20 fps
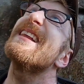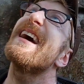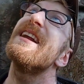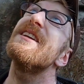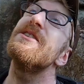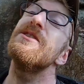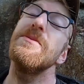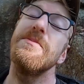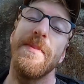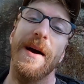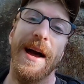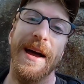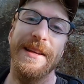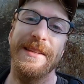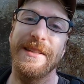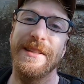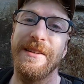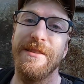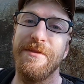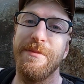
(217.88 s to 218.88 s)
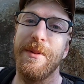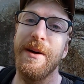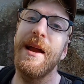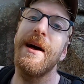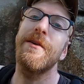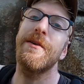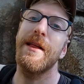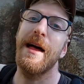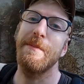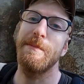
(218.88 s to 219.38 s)
not too positive, but
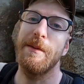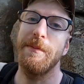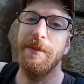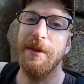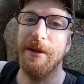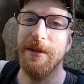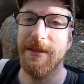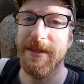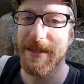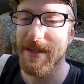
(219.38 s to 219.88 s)
I'll climb up there and